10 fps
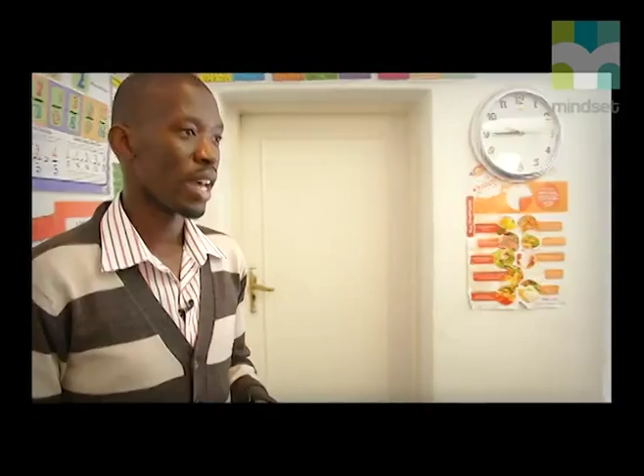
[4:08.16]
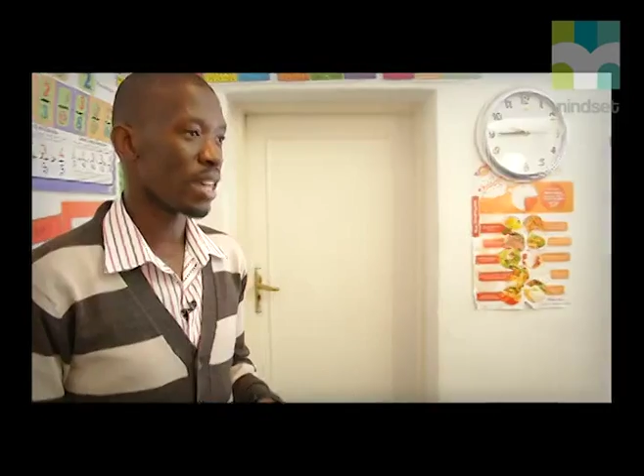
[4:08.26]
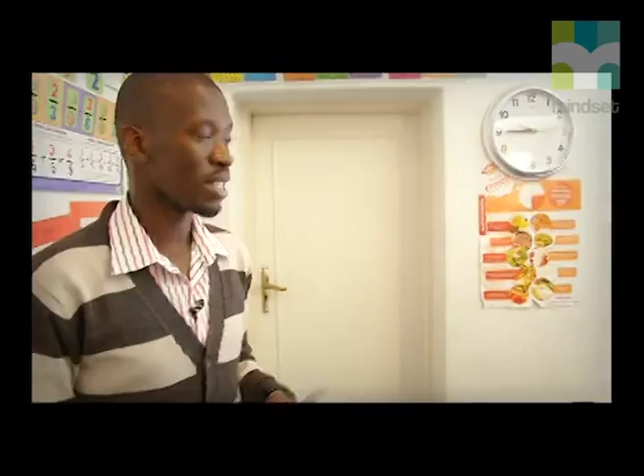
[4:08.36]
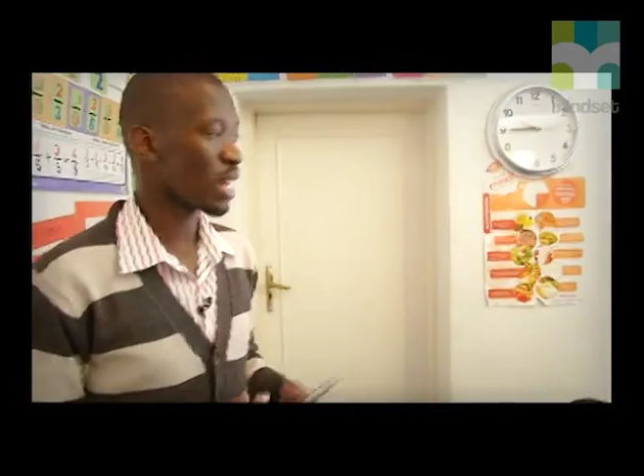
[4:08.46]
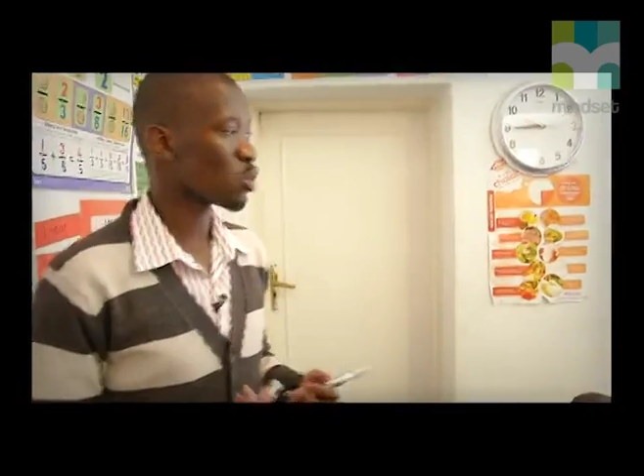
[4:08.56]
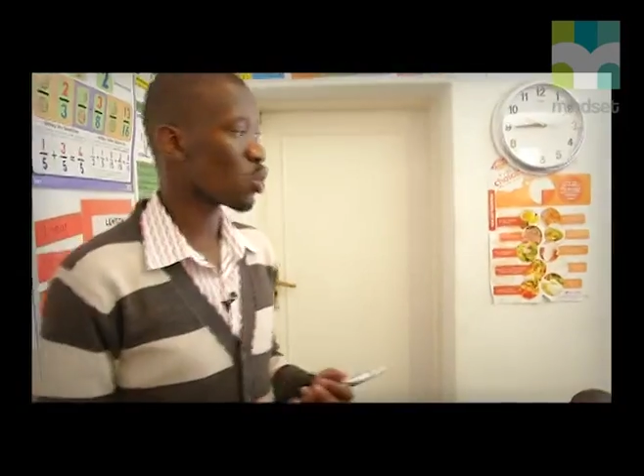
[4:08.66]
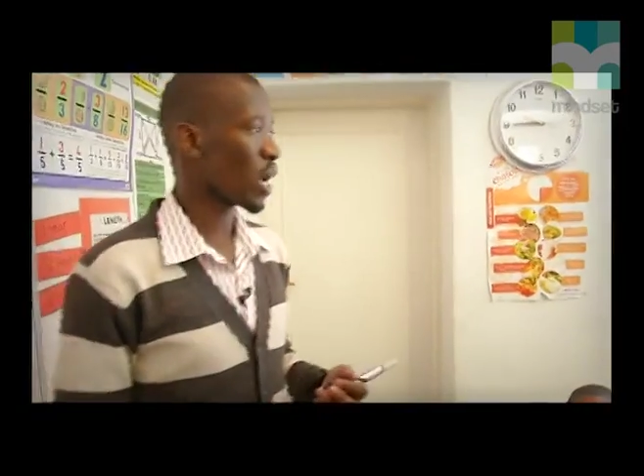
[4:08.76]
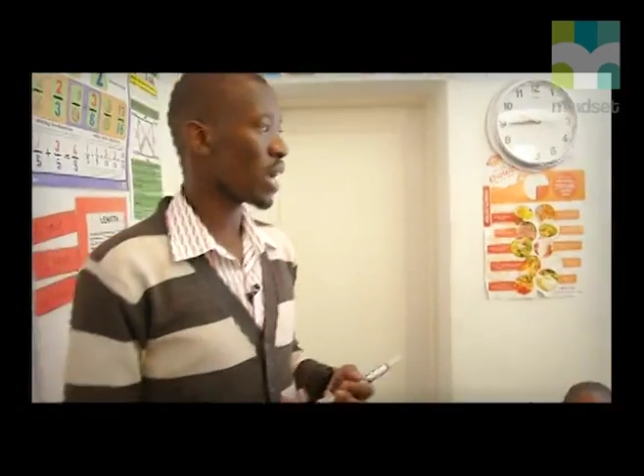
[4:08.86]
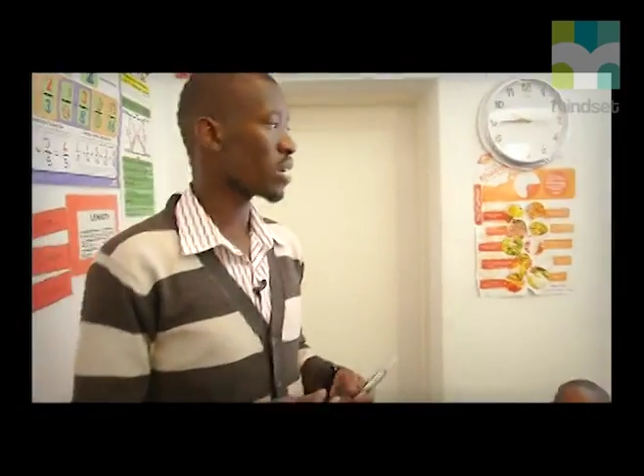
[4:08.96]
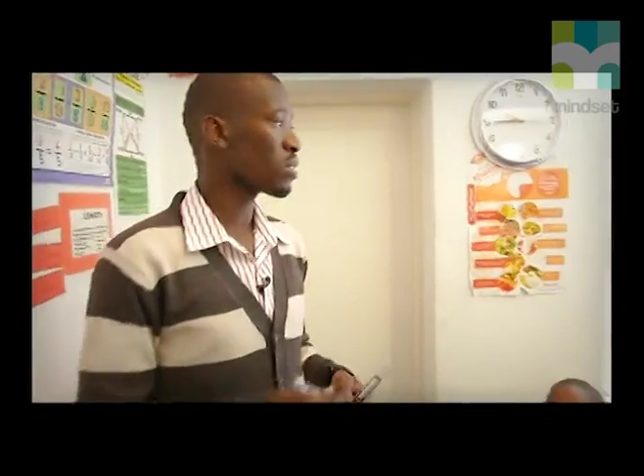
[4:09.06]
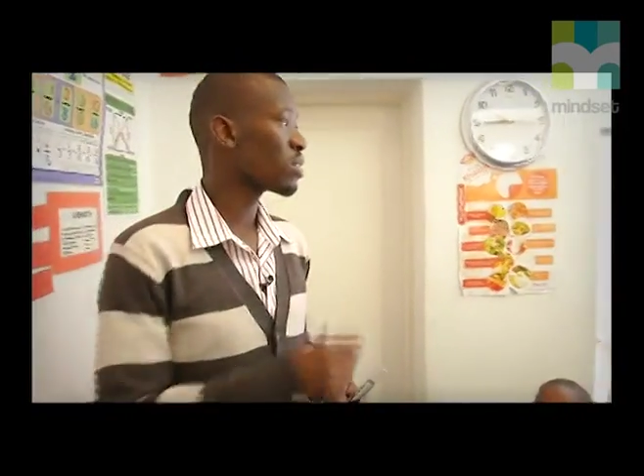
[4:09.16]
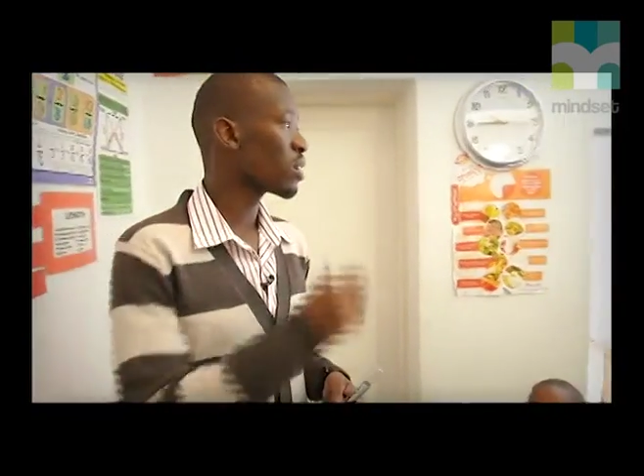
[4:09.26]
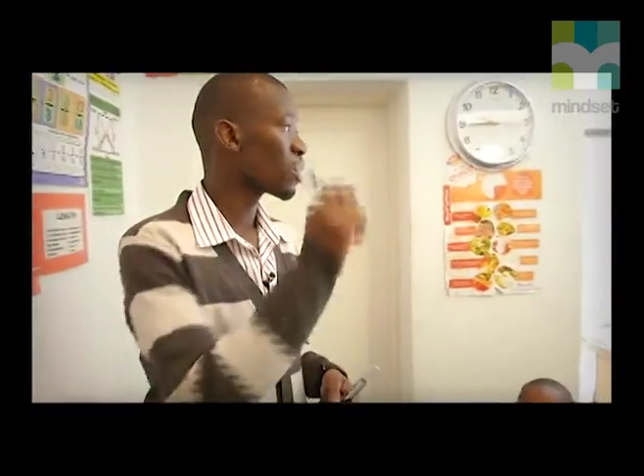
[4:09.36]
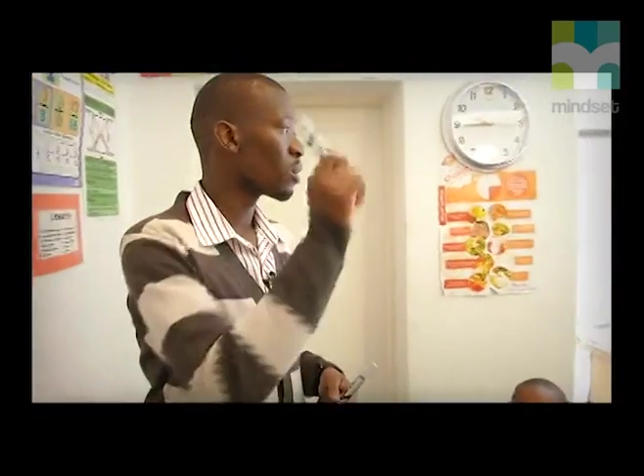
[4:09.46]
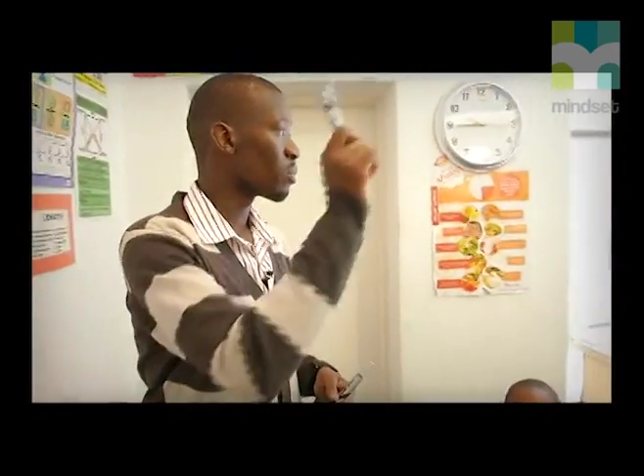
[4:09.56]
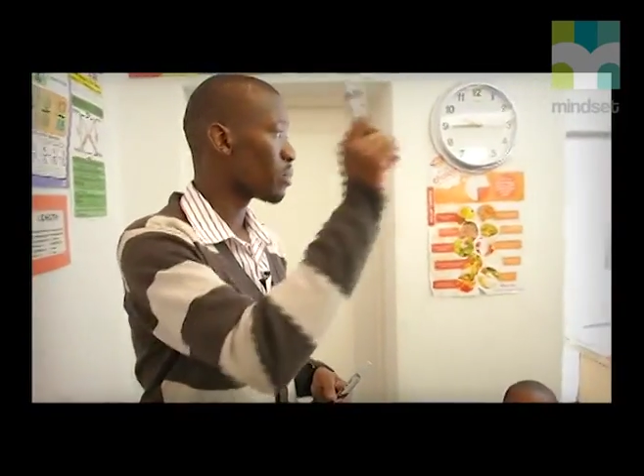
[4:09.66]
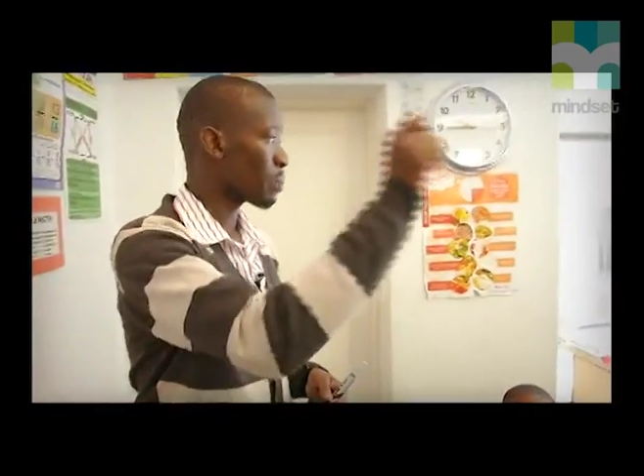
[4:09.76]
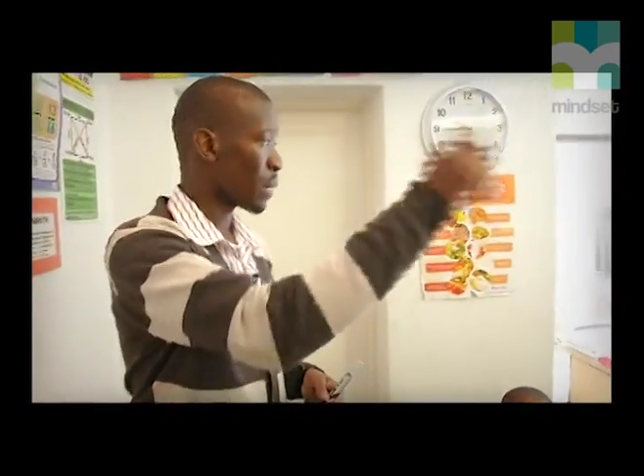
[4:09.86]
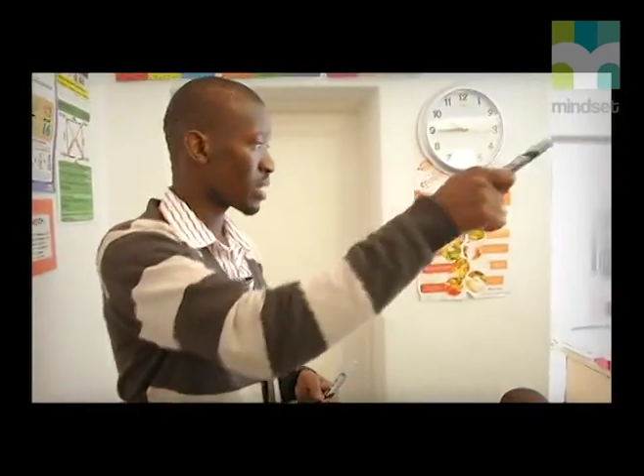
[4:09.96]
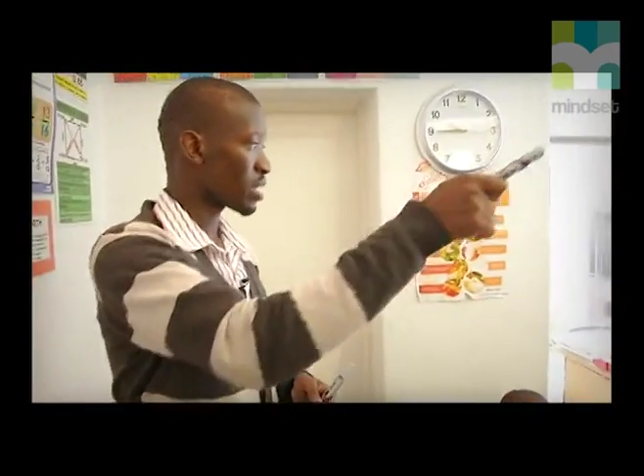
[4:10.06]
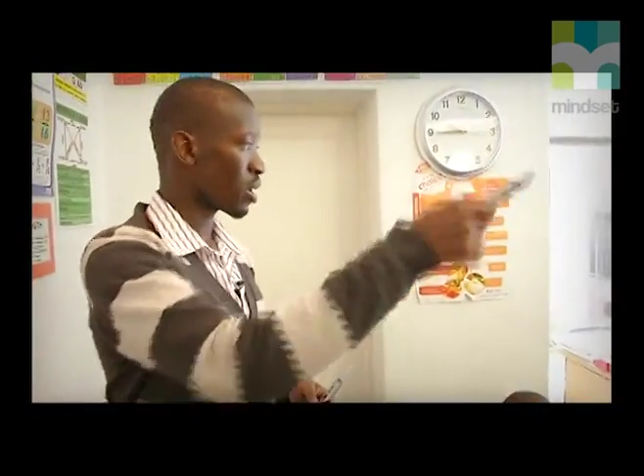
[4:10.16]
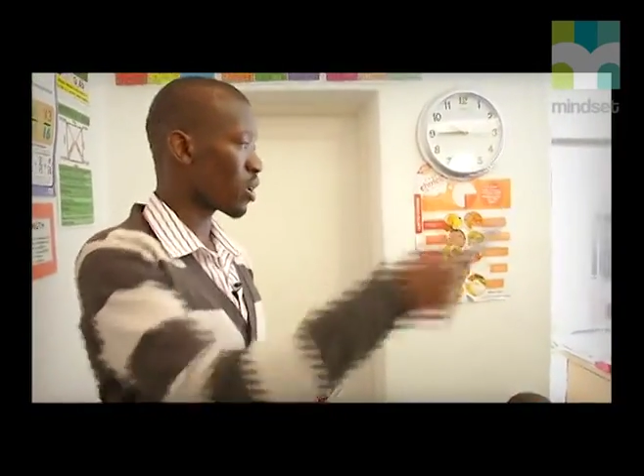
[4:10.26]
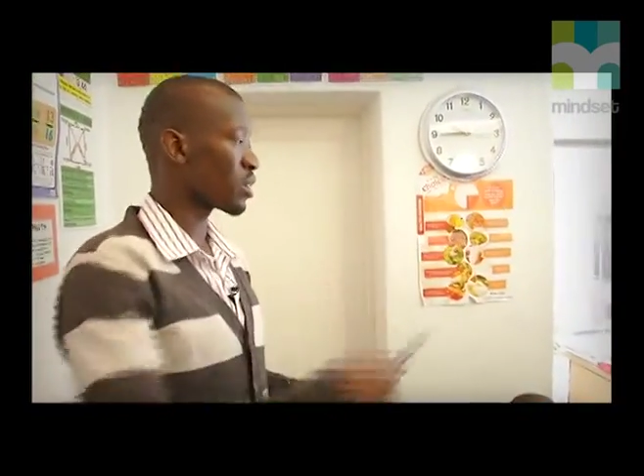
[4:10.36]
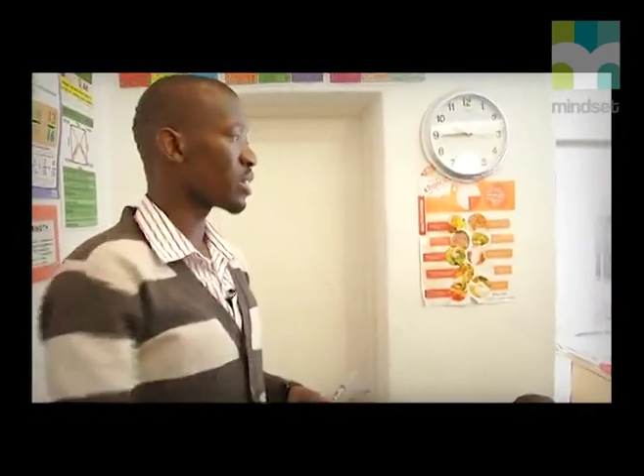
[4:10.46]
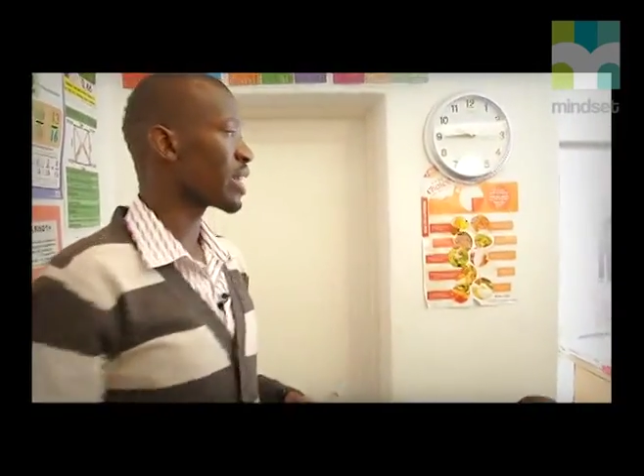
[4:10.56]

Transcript: And that's why Pentagon